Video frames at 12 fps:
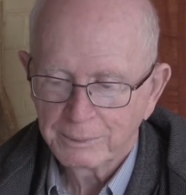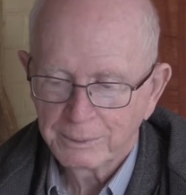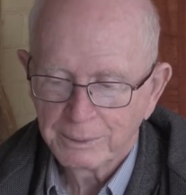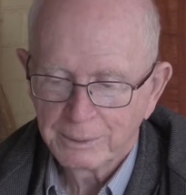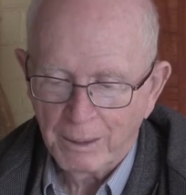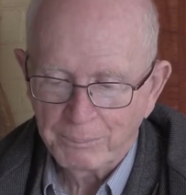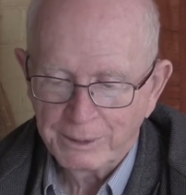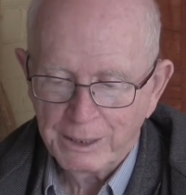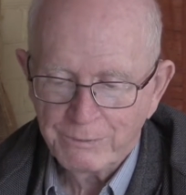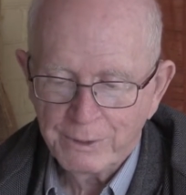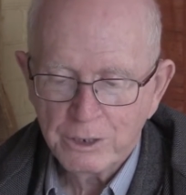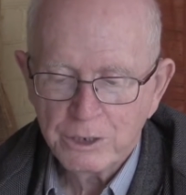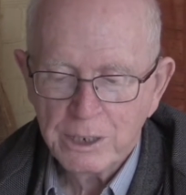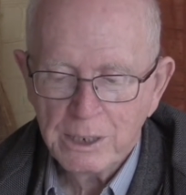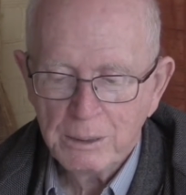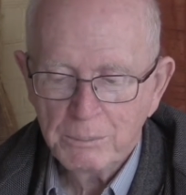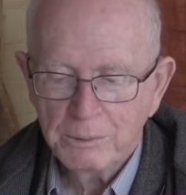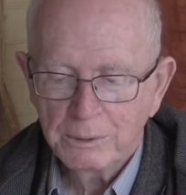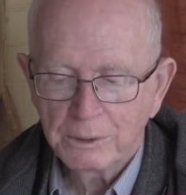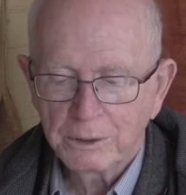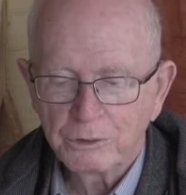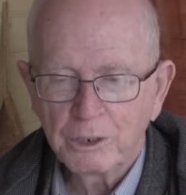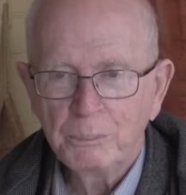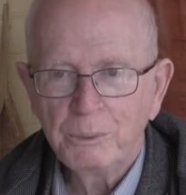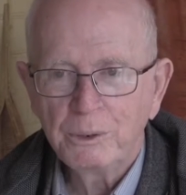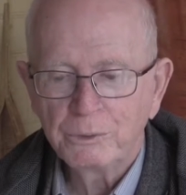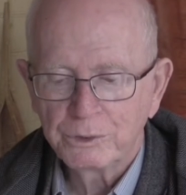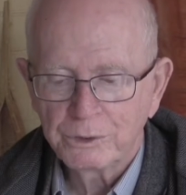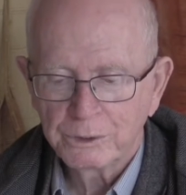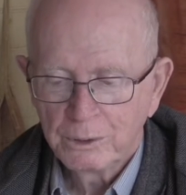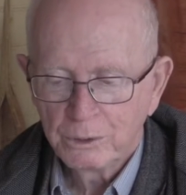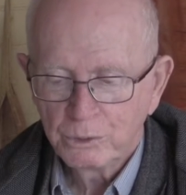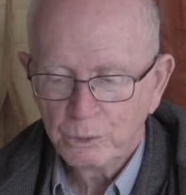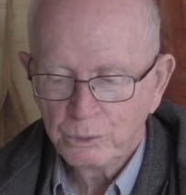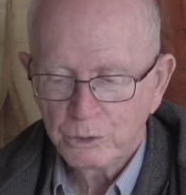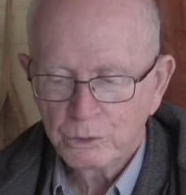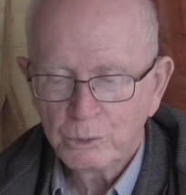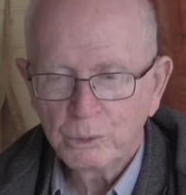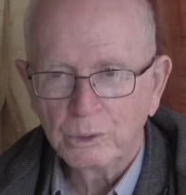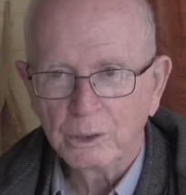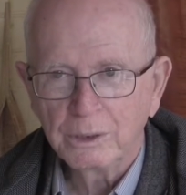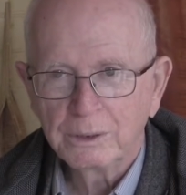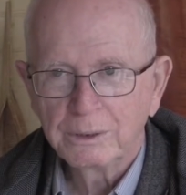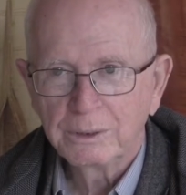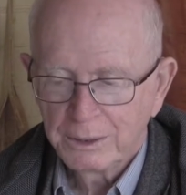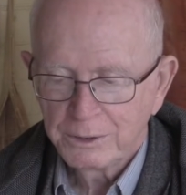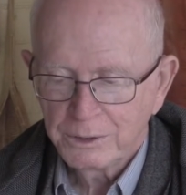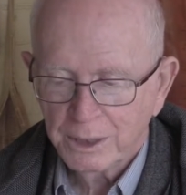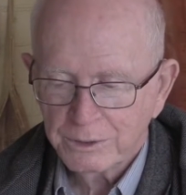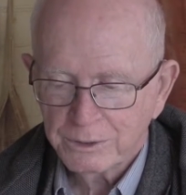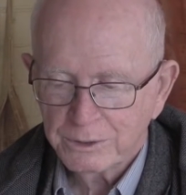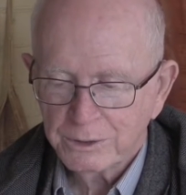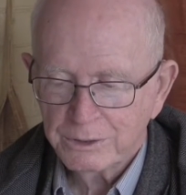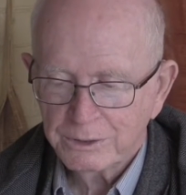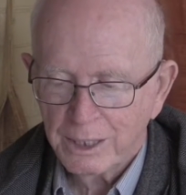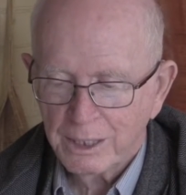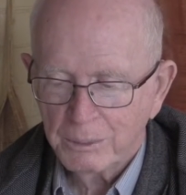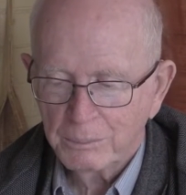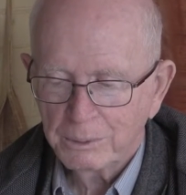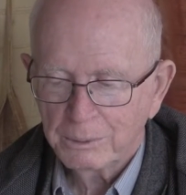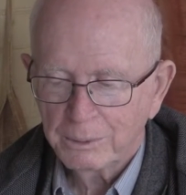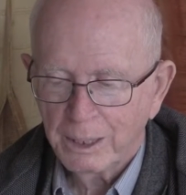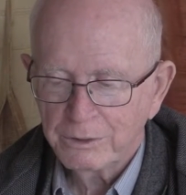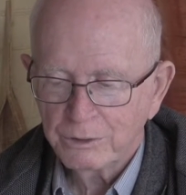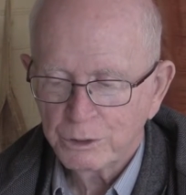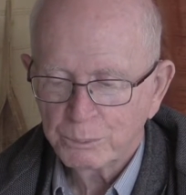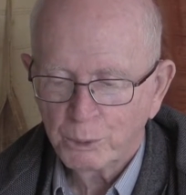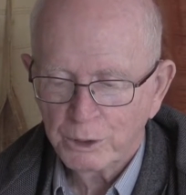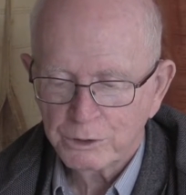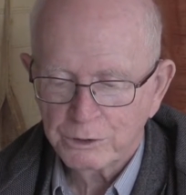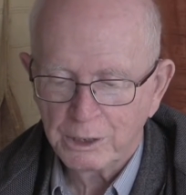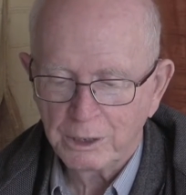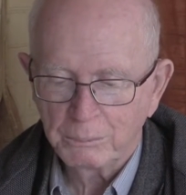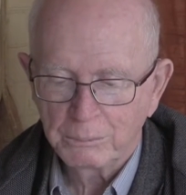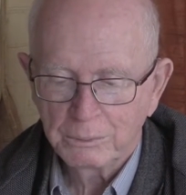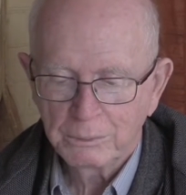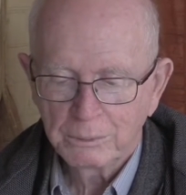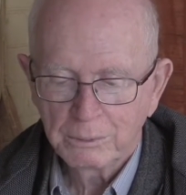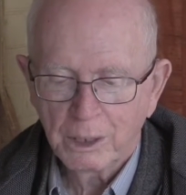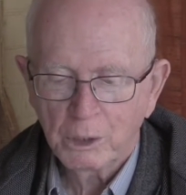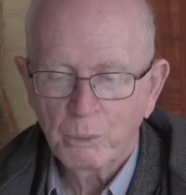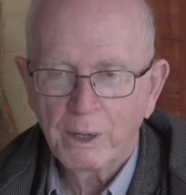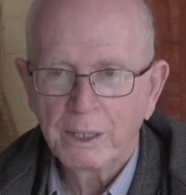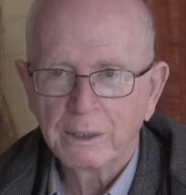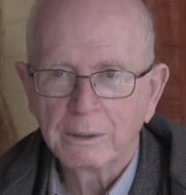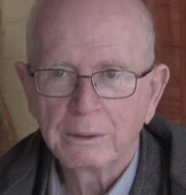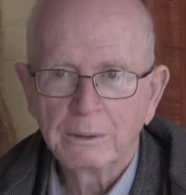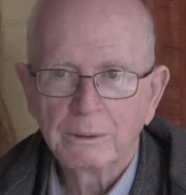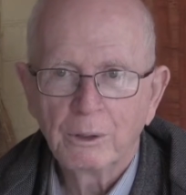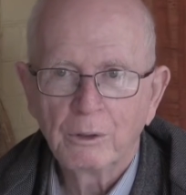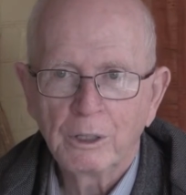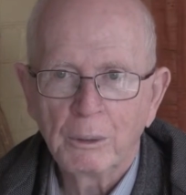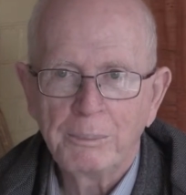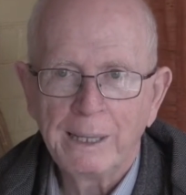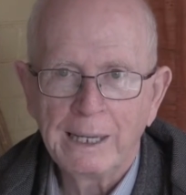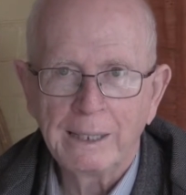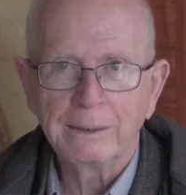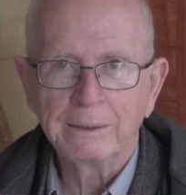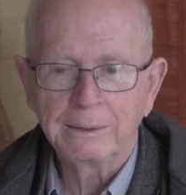A PlayFair team contributes to the school just the same as a sports team, a choir, or a band.